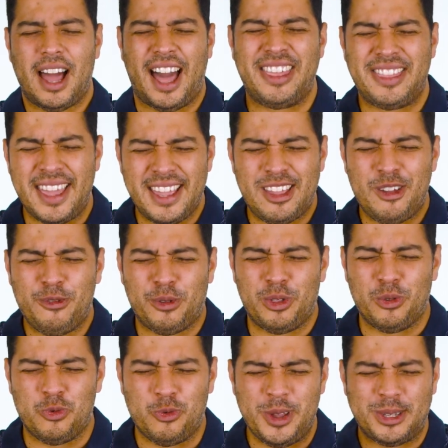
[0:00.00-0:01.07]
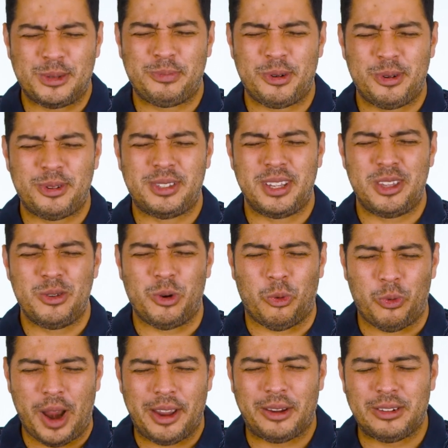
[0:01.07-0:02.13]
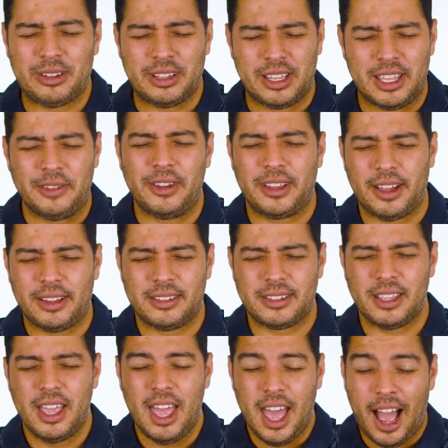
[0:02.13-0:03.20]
I thank you for the whispers that you are regularly giving us.